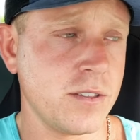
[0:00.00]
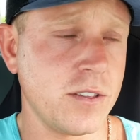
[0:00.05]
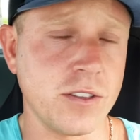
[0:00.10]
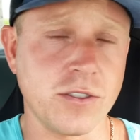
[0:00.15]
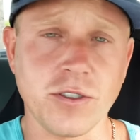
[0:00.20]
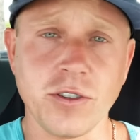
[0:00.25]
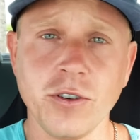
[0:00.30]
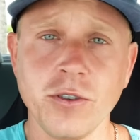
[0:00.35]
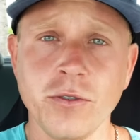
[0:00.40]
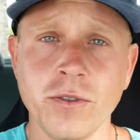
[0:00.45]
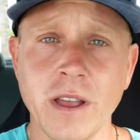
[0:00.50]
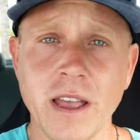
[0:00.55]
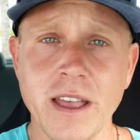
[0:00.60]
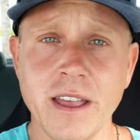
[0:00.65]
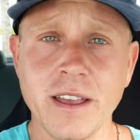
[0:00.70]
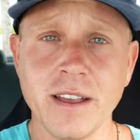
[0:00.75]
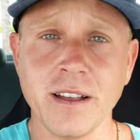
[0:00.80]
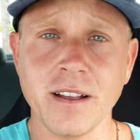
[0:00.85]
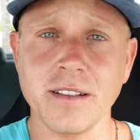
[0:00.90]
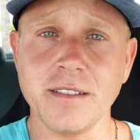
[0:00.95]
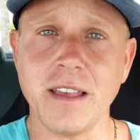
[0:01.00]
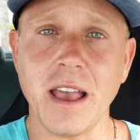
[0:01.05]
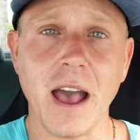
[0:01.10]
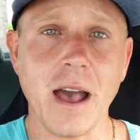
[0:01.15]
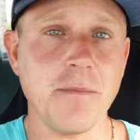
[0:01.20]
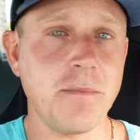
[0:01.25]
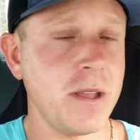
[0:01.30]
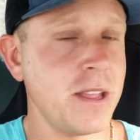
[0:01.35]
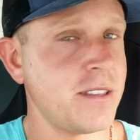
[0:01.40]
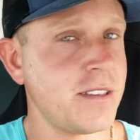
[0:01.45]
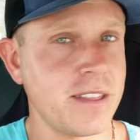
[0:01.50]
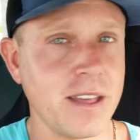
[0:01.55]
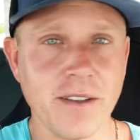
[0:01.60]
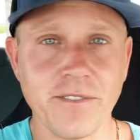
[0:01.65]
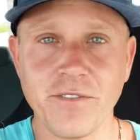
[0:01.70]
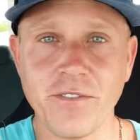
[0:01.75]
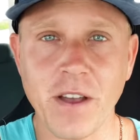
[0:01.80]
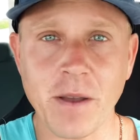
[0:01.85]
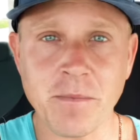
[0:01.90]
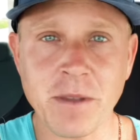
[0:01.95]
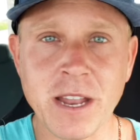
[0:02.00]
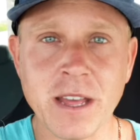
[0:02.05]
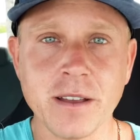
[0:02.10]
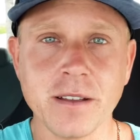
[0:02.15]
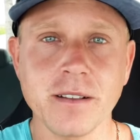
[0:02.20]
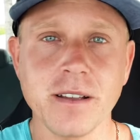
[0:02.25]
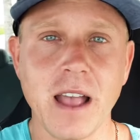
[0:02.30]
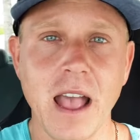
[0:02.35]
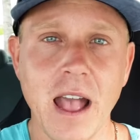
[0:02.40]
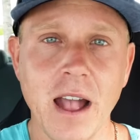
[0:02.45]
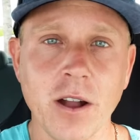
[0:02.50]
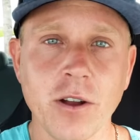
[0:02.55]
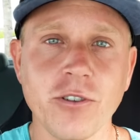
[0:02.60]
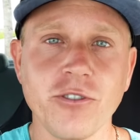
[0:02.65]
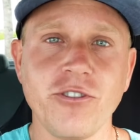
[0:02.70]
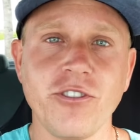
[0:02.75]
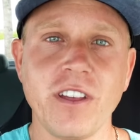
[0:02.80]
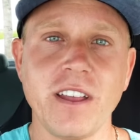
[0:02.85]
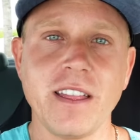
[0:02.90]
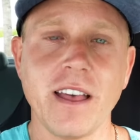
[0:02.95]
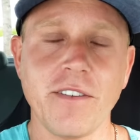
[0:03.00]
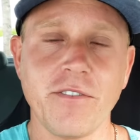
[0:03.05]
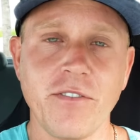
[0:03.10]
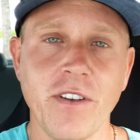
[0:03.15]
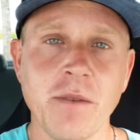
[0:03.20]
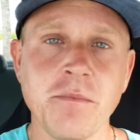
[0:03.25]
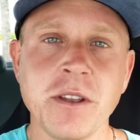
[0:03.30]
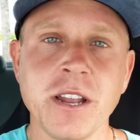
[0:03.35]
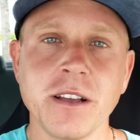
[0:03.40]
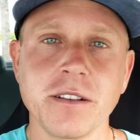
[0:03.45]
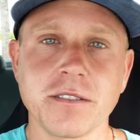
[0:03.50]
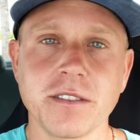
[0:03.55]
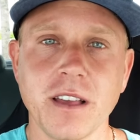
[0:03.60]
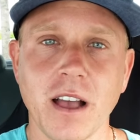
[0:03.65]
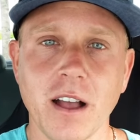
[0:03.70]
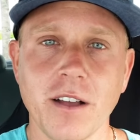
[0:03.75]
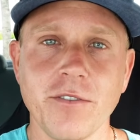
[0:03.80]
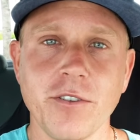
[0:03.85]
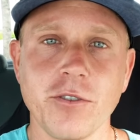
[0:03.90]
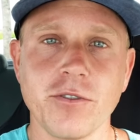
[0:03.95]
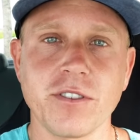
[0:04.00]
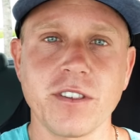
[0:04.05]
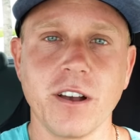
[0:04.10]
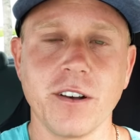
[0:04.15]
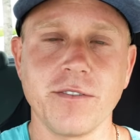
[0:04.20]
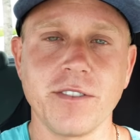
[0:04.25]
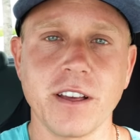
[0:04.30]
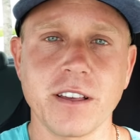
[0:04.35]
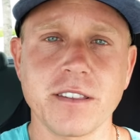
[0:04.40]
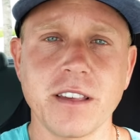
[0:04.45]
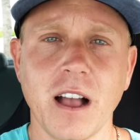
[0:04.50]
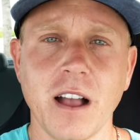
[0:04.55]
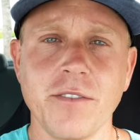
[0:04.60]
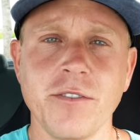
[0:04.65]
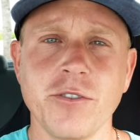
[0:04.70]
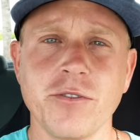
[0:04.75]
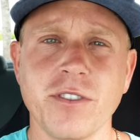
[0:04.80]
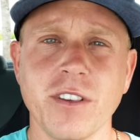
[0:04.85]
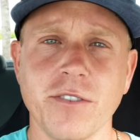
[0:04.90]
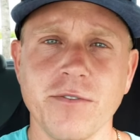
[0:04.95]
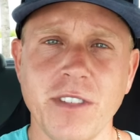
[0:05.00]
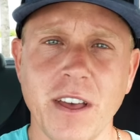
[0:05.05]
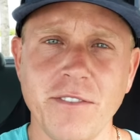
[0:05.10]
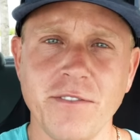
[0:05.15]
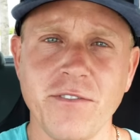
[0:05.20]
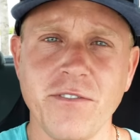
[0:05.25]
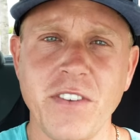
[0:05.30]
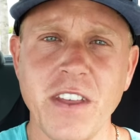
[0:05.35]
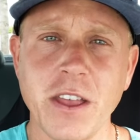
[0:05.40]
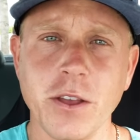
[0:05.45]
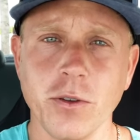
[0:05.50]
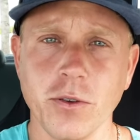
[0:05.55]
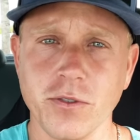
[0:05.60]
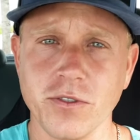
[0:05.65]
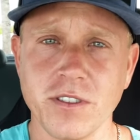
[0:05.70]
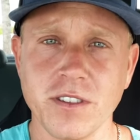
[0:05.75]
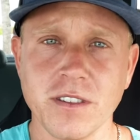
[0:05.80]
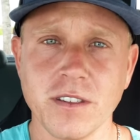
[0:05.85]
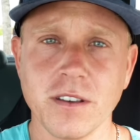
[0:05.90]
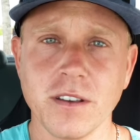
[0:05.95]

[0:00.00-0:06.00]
tune in and tap into that feminine energy, that feminine side of yourself, that side of yourself that feels